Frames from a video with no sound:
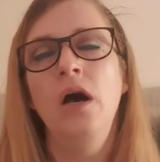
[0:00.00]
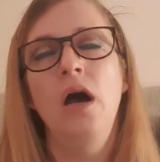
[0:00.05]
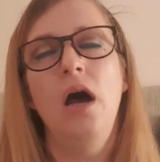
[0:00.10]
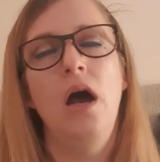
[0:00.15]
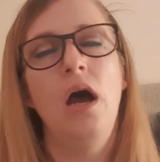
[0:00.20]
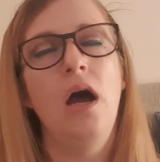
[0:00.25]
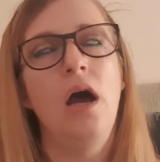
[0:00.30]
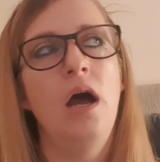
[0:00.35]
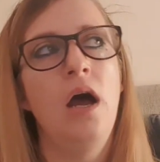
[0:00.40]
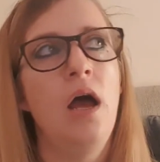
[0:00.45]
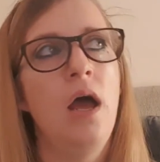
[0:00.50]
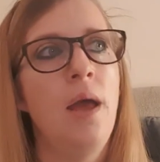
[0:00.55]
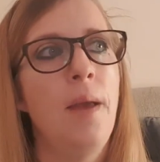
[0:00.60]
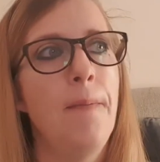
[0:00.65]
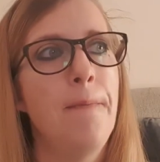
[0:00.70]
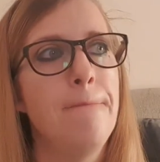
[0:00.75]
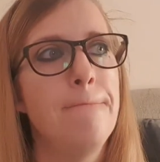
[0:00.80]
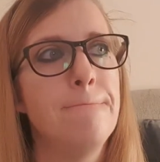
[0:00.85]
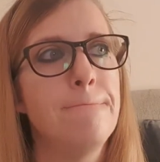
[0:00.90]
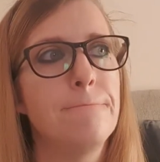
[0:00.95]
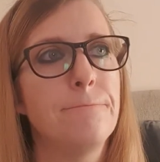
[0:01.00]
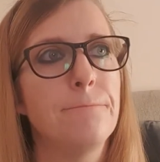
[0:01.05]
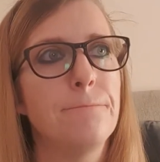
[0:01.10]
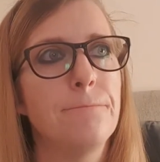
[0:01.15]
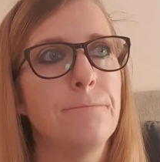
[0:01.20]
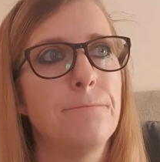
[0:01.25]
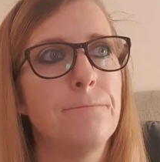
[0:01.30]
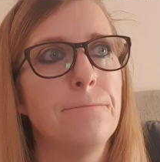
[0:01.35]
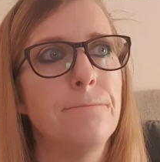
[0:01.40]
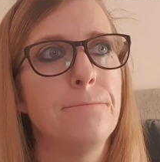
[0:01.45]
But
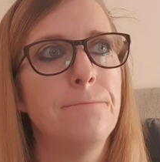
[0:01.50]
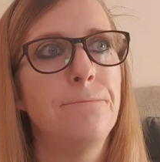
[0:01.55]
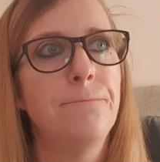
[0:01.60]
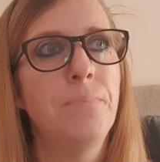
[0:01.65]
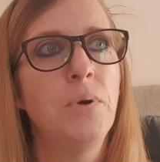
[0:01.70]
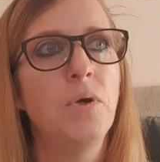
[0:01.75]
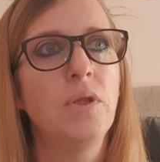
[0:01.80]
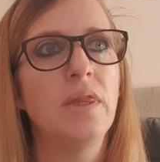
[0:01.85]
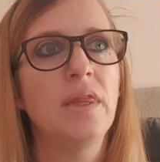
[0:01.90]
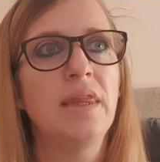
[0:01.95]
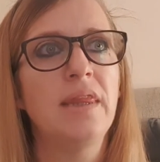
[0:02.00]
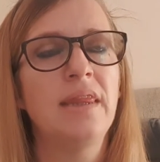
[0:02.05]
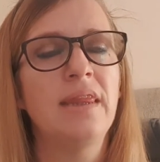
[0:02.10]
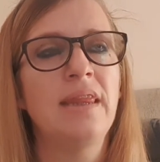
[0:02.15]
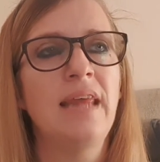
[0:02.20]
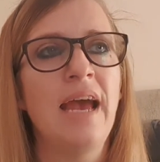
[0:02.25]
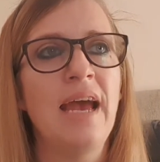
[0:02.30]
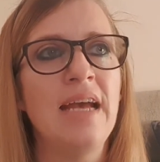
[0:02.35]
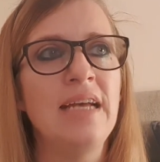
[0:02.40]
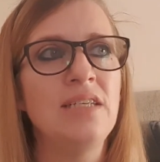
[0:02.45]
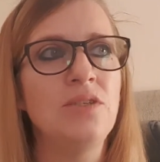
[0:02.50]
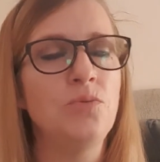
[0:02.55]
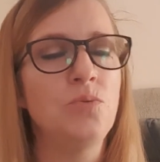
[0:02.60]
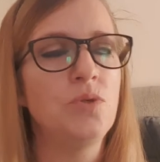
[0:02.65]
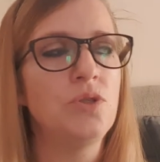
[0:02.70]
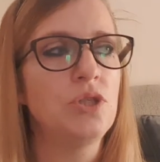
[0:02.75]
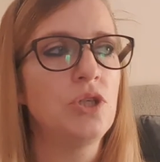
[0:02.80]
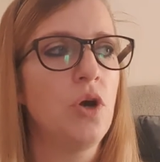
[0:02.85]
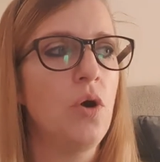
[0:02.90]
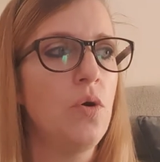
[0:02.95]
theirs
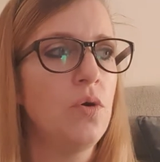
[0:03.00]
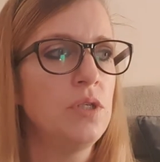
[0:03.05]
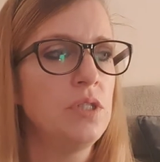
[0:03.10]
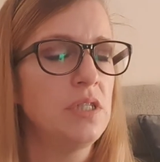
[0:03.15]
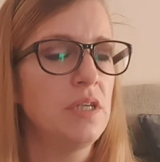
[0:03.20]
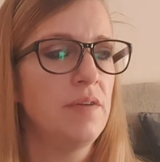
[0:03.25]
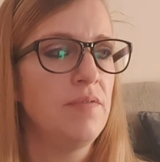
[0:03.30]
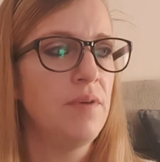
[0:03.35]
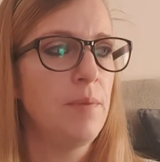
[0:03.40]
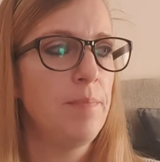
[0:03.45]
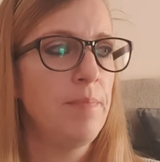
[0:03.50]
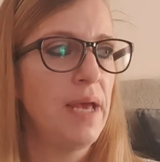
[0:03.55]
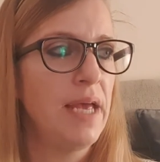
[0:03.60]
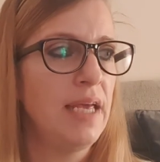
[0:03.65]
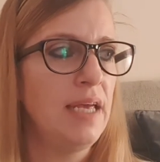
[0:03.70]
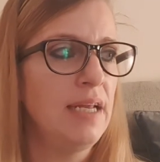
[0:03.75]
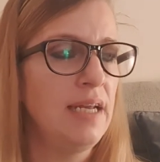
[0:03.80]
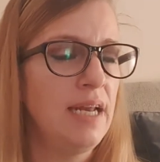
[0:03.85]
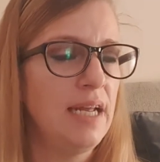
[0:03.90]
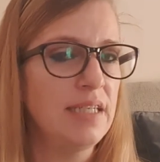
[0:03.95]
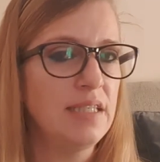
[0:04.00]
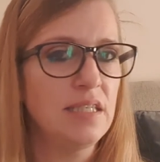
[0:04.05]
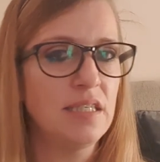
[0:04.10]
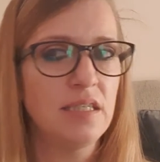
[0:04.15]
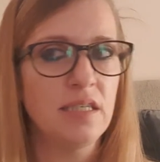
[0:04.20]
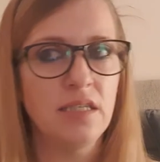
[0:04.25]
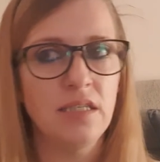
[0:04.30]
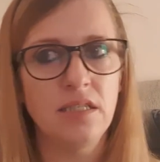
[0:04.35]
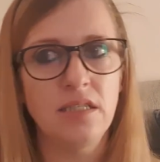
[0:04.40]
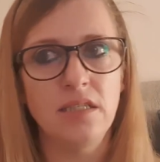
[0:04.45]
was kind of, Betty and
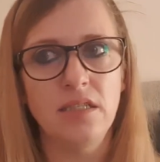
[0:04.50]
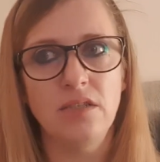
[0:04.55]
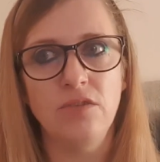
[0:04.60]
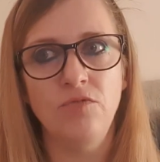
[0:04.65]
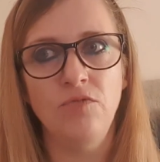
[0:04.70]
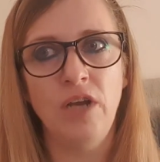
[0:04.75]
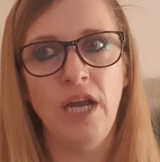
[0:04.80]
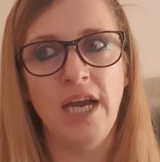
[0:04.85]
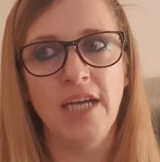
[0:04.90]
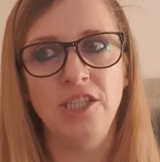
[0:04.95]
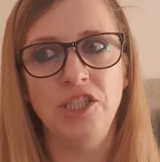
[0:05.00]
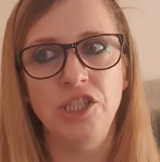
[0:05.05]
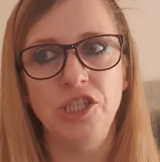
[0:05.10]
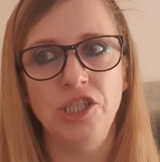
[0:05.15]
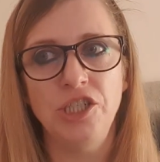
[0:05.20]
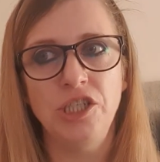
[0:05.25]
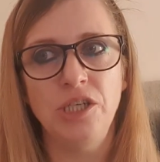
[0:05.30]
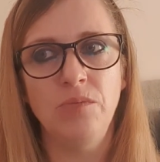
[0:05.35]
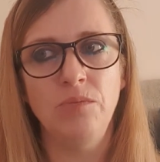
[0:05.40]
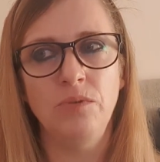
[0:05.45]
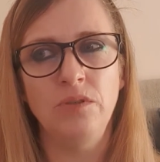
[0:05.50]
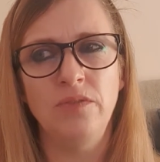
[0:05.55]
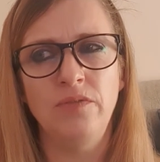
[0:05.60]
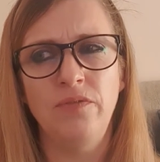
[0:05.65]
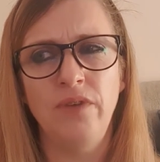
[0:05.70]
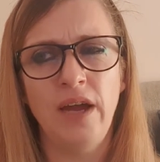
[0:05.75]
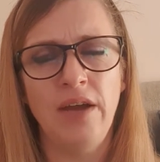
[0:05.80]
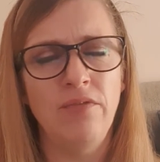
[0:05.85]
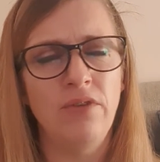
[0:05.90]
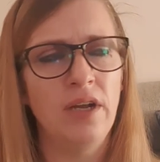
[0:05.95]
Lester's relationship was
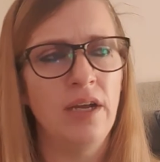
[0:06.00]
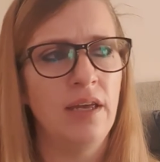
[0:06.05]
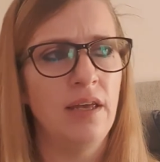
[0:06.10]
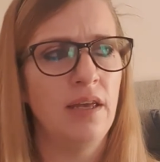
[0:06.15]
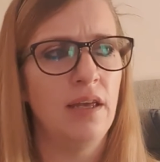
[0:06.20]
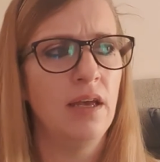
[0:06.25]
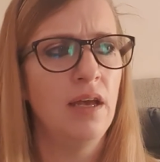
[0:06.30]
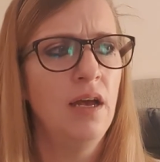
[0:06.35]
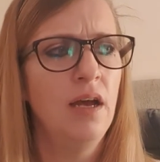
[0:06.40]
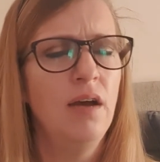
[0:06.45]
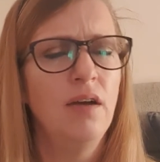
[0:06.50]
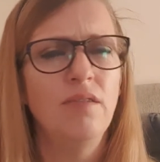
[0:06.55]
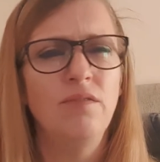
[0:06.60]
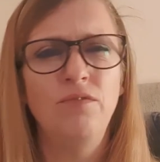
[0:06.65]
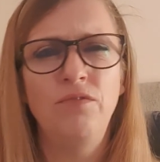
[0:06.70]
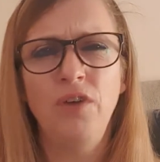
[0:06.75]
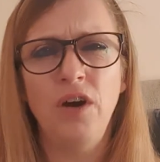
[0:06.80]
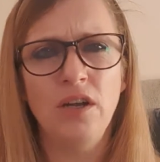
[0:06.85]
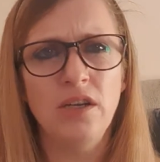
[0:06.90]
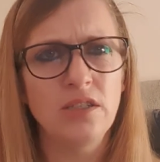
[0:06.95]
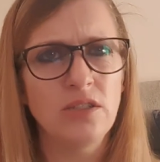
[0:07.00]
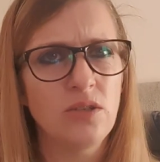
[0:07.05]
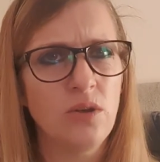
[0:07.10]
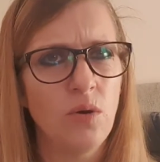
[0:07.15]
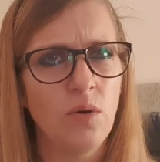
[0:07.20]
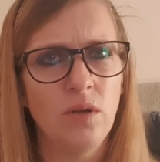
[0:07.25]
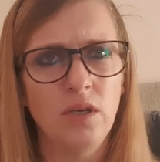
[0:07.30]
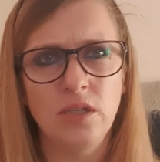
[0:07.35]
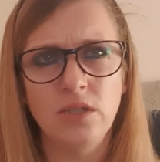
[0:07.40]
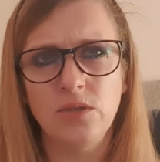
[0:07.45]
very
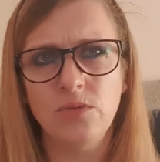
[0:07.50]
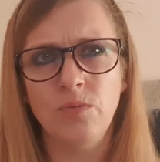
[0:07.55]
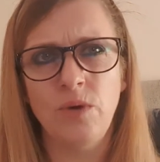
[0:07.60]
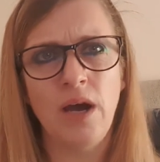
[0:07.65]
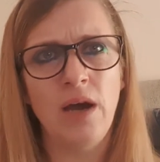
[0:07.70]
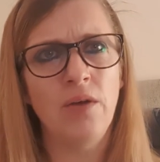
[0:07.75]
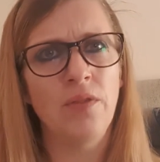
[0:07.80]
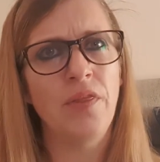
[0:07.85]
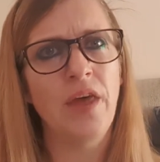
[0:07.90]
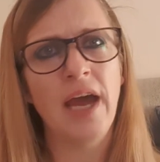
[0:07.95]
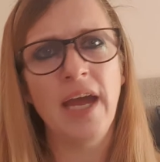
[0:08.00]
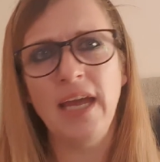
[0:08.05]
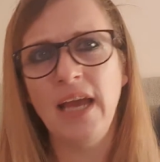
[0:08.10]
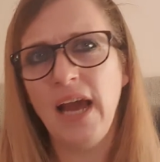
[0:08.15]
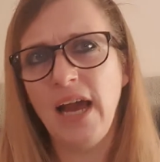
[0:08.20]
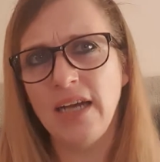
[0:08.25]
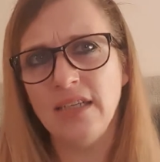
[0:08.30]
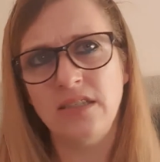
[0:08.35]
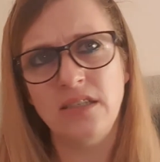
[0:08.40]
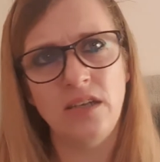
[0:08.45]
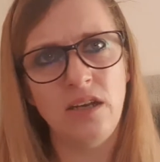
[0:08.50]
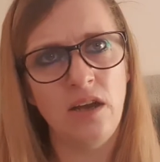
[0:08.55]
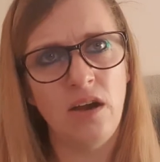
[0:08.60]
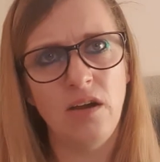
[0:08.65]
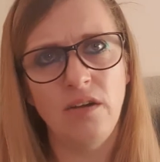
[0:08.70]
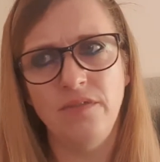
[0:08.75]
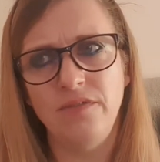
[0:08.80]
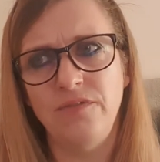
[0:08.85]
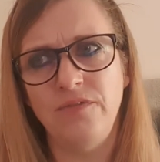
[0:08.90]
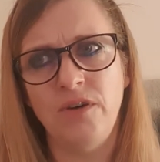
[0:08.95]
volatile as well. They had a lot
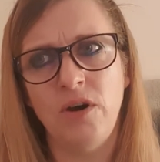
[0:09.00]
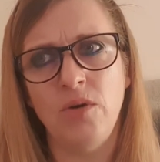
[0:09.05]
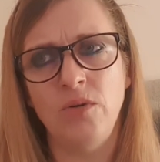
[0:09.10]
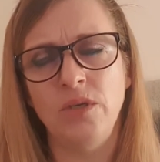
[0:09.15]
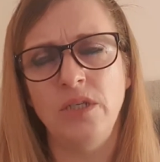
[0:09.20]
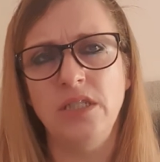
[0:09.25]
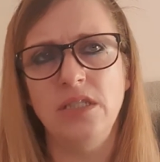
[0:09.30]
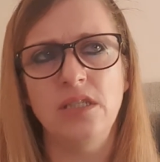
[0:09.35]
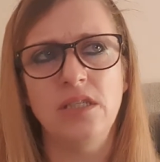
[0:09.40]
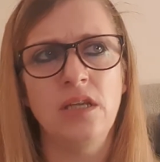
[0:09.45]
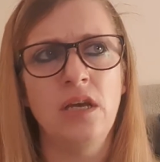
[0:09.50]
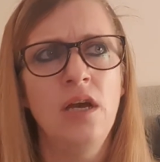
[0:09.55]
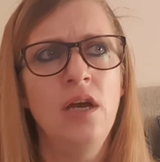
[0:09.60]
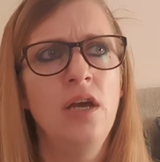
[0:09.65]
of fights.